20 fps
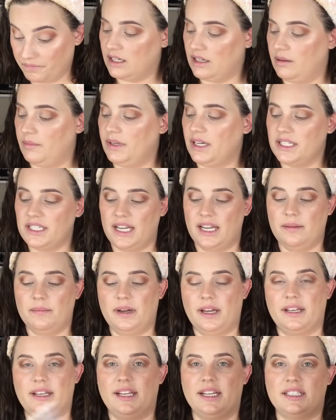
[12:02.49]
I'm gonna take
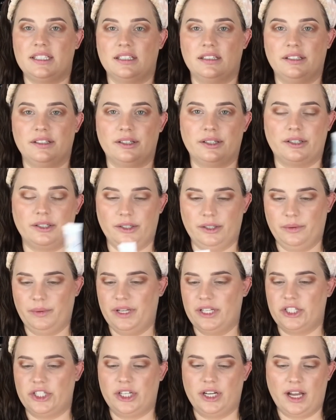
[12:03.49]
my NYX glitter glue,
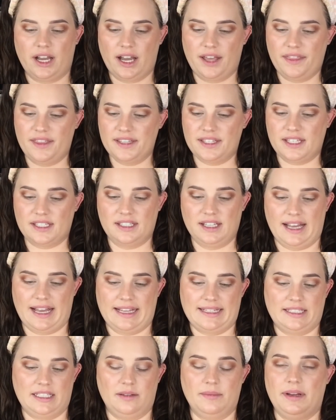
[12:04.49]
which this has
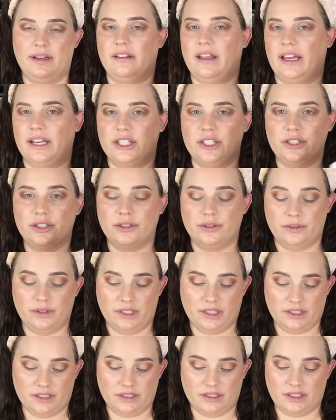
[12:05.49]
lasted me like 2
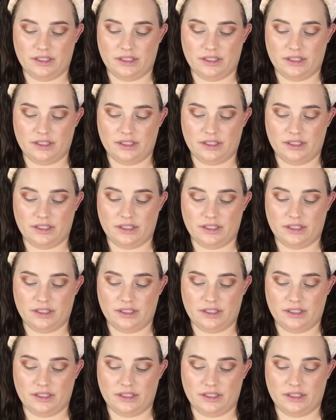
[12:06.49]
years,